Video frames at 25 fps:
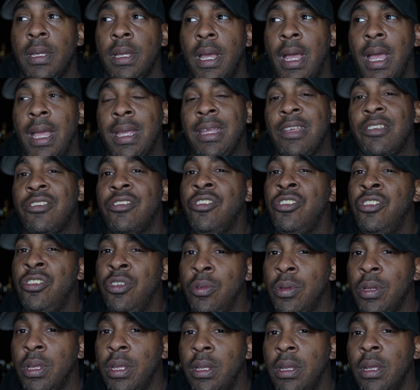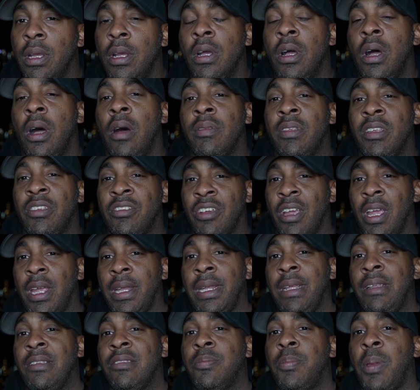I guess, unit of the
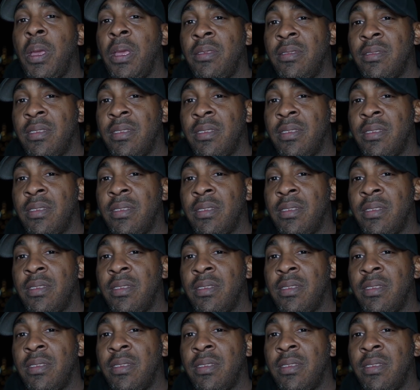Chinese space